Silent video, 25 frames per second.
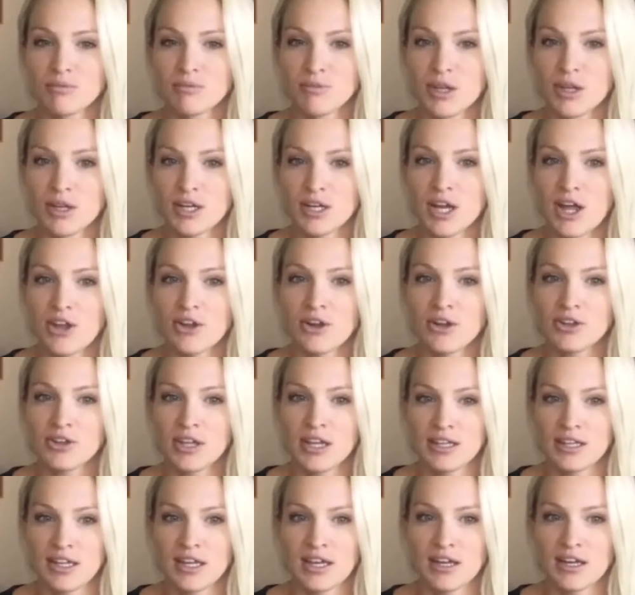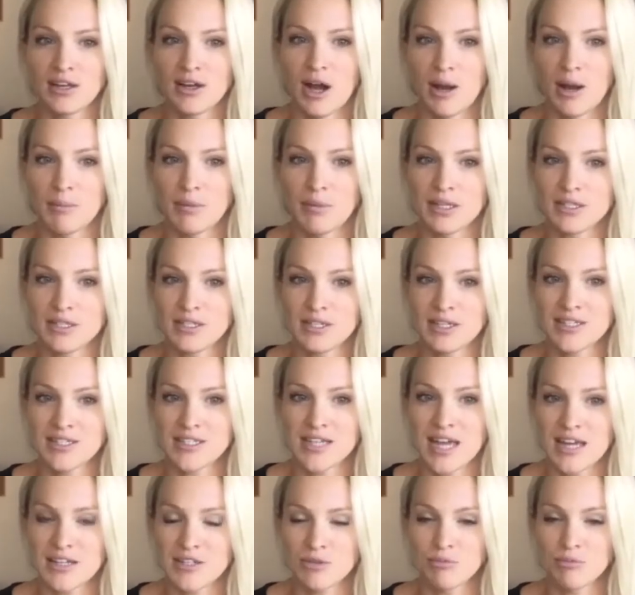another thing that got me
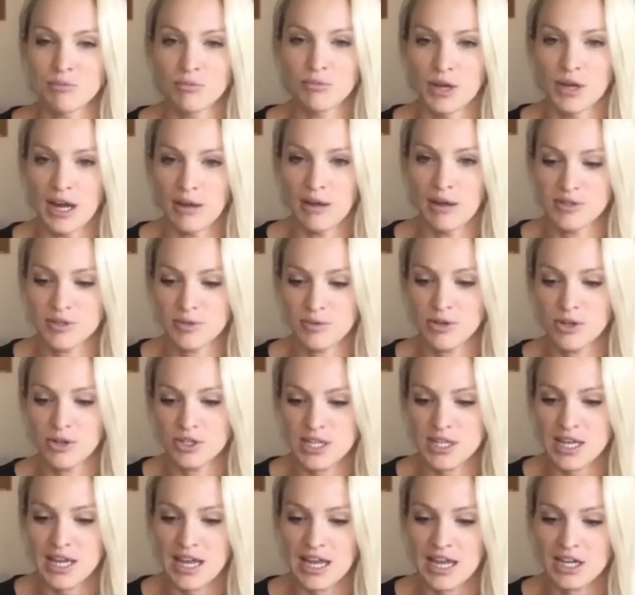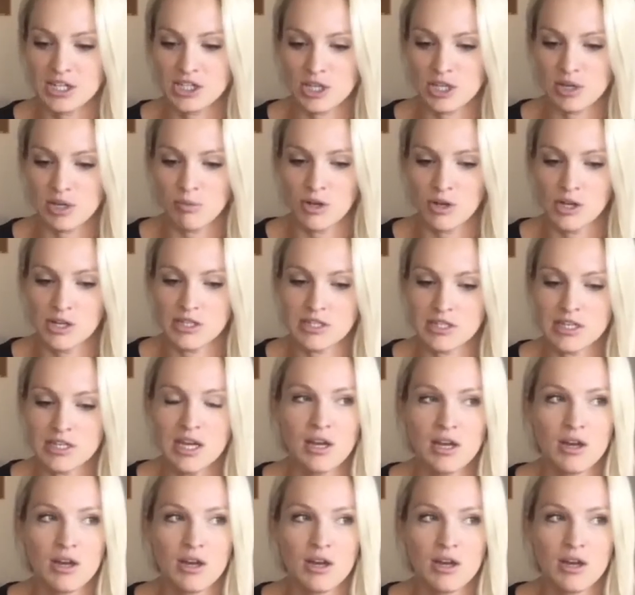success when I was a real estate agent was